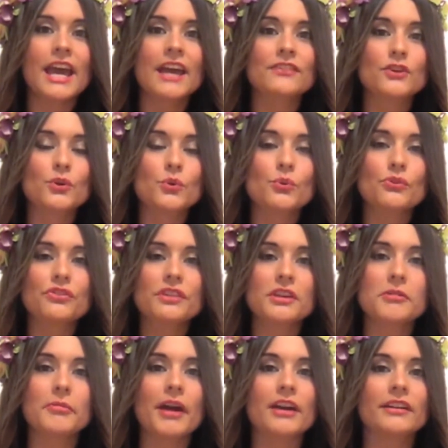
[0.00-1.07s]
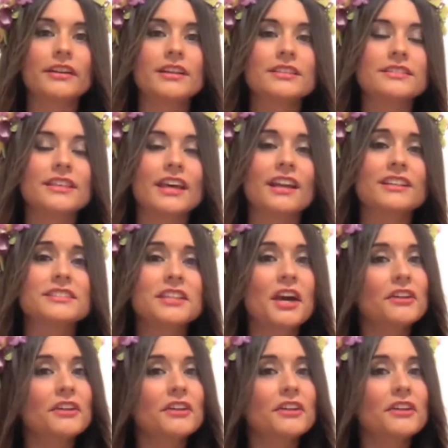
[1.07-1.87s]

And the cool thing about it is that a